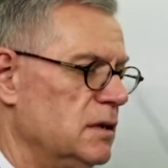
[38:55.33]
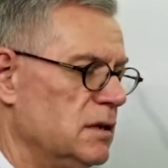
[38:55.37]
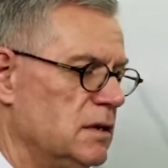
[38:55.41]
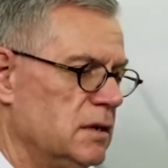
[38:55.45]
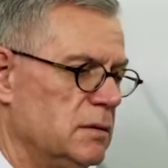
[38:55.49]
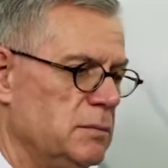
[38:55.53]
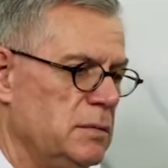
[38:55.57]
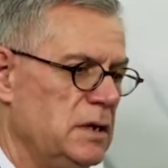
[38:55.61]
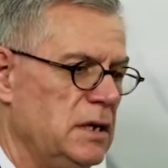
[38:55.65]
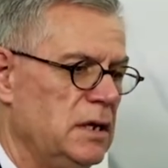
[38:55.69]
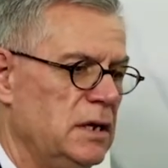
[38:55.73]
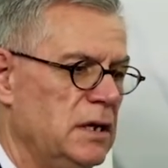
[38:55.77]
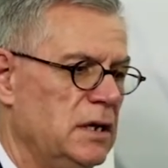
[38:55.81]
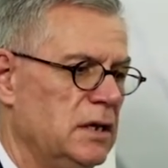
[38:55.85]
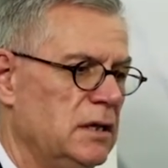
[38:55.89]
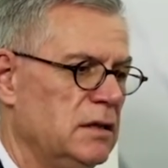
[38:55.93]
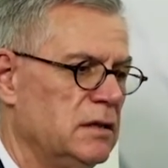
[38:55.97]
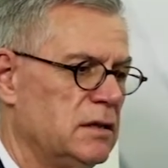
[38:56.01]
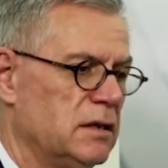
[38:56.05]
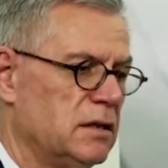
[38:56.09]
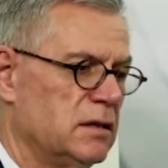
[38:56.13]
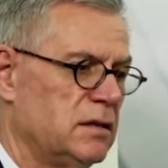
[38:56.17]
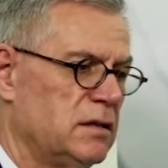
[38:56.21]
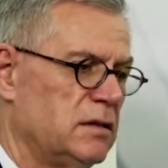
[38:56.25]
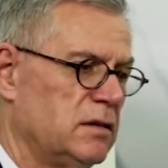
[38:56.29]
meaning
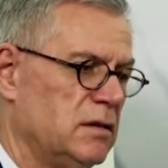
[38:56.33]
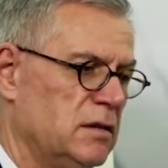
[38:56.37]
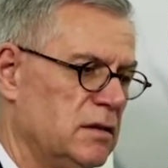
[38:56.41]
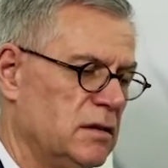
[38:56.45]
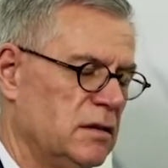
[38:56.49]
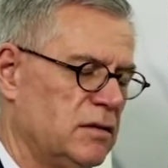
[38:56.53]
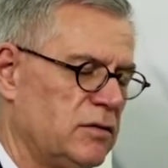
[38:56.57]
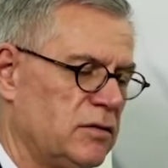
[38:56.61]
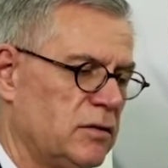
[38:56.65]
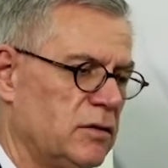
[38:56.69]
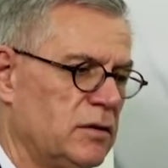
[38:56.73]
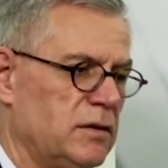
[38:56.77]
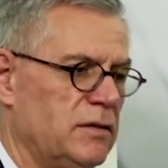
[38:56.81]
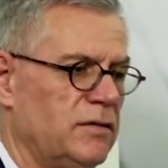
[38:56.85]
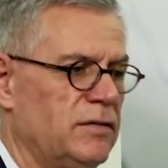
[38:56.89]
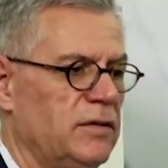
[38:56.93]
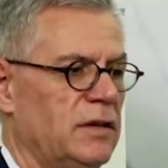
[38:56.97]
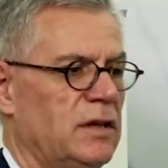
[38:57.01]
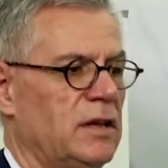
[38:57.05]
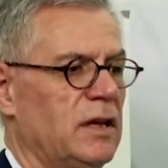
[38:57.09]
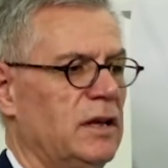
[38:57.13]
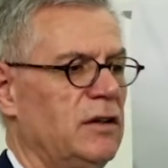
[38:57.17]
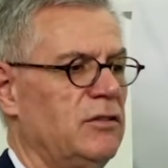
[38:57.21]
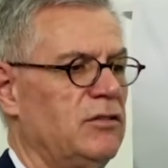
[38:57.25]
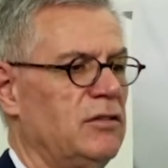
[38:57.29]
that
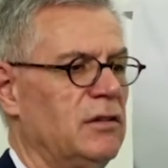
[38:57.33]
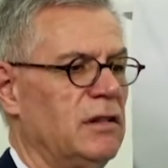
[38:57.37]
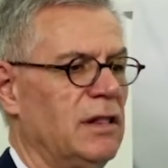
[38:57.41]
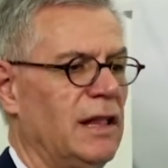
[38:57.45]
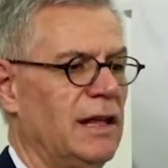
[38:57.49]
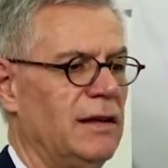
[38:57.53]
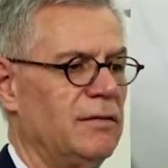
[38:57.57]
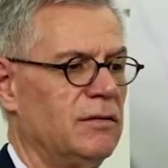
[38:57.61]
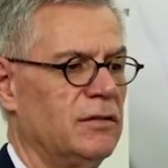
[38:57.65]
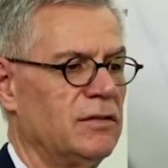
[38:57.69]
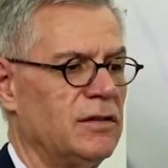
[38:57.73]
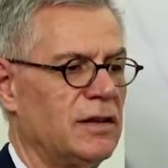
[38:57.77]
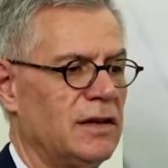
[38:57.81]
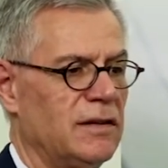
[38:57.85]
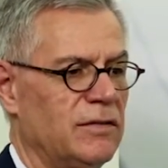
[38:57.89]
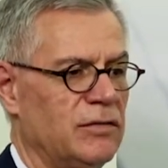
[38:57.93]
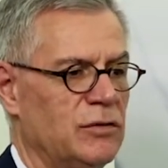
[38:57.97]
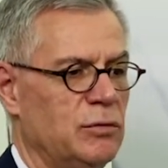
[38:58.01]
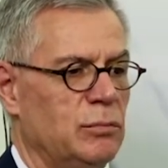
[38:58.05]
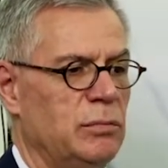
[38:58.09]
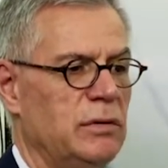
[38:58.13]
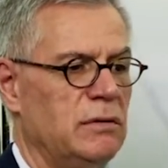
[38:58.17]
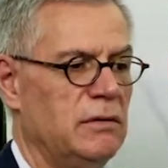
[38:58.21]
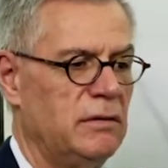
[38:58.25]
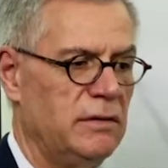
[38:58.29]
certification levels have to
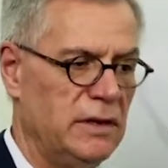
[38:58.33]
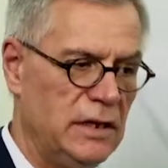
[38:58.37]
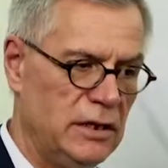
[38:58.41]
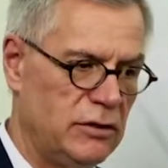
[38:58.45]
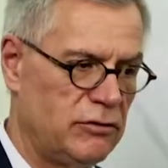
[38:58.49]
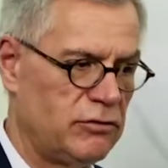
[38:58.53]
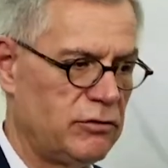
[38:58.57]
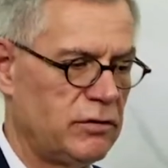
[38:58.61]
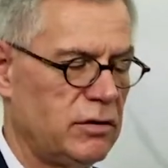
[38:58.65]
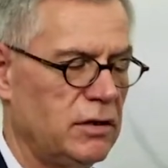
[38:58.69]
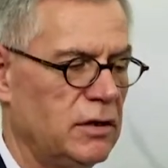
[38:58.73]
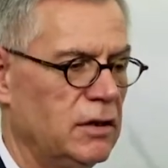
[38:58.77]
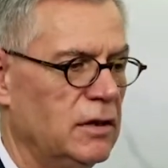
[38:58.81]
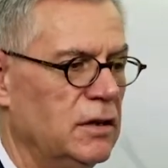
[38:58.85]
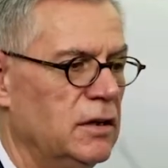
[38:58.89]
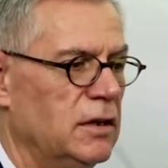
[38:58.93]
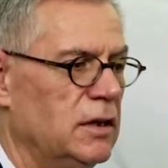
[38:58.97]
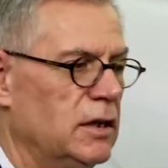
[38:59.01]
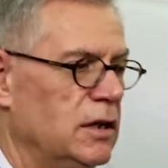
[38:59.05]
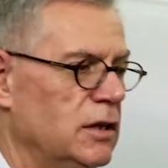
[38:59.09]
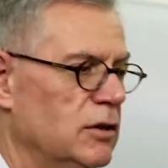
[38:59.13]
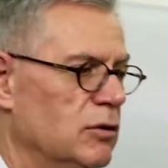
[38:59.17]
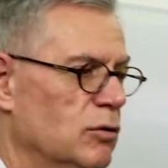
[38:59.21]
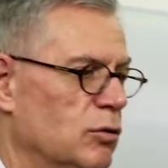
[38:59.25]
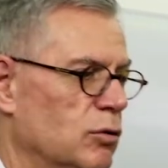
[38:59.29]
be reached
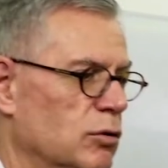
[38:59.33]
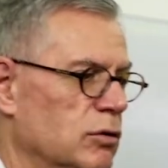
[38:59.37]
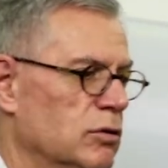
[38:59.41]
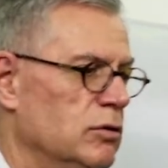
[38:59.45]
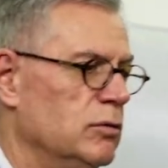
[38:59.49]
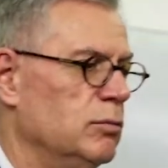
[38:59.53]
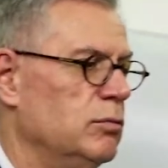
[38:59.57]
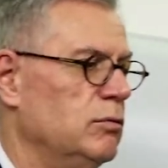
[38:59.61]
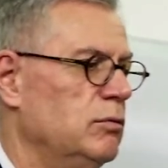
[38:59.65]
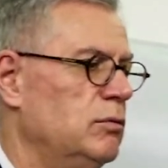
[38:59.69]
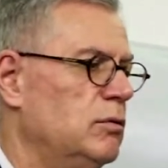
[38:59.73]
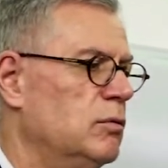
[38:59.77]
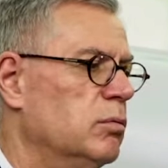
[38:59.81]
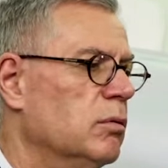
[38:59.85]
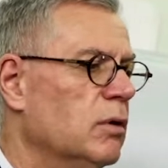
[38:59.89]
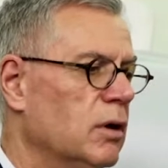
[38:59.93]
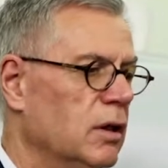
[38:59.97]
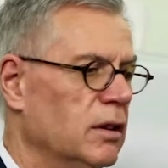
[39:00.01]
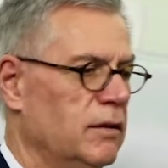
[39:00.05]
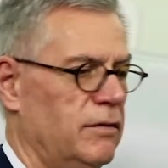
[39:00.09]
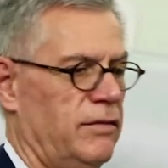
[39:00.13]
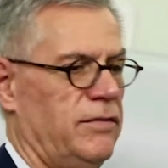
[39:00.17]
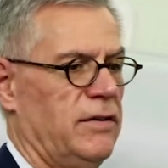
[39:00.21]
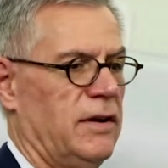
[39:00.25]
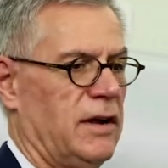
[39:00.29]
in order to
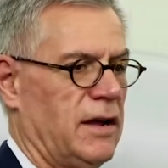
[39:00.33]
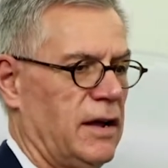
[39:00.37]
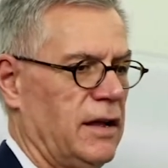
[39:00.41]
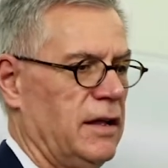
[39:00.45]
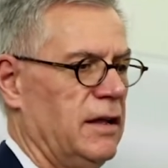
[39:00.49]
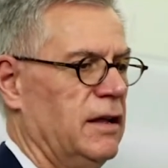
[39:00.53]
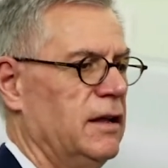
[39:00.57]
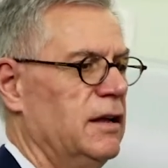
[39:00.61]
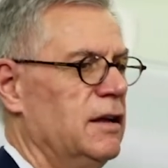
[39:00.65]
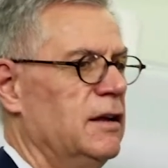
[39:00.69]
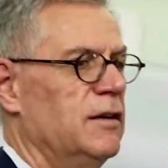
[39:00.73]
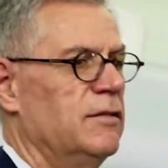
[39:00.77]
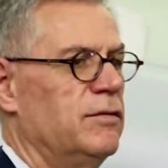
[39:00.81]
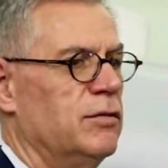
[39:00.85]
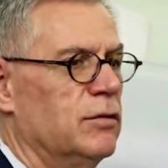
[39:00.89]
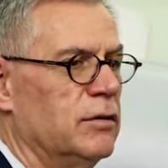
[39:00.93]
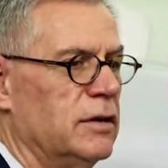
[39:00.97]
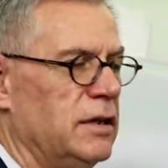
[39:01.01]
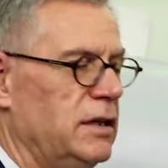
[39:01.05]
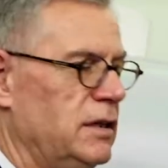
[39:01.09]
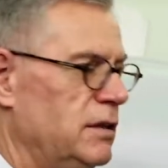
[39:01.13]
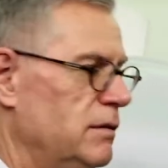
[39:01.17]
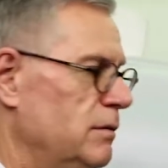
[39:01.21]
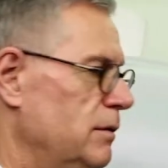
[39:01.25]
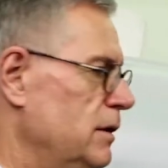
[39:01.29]
qualify for
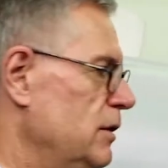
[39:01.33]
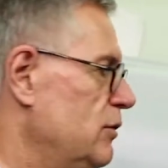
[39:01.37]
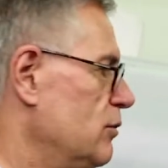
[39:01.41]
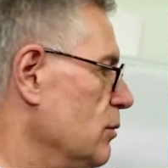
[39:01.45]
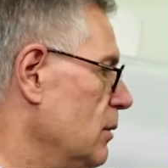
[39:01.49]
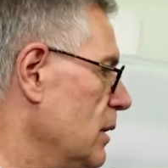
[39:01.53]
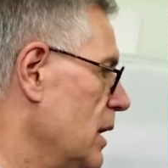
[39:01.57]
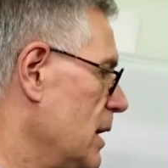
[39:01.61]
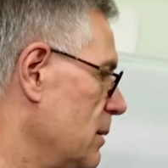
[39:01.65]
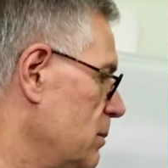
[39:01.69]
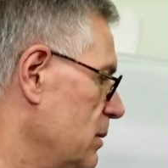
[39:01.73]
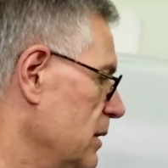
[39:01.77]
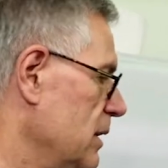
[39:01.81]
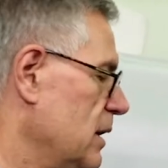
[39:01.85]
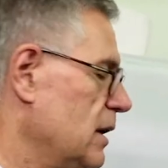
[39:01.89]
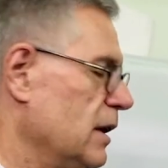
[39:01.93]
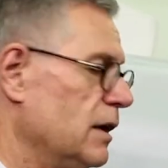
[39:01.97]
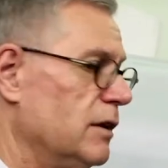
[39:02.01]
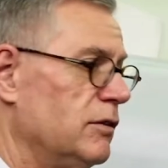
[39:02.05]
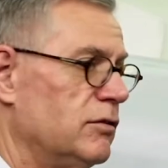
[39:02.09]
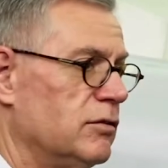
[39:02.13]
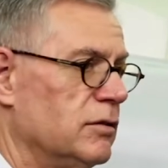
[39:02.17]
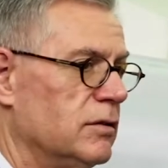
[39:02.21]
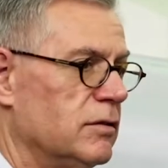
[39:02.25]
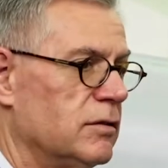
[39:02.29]
individual
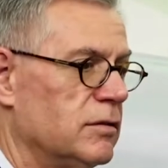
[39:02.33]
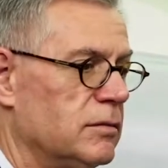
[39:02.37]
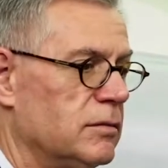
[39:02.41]
applications.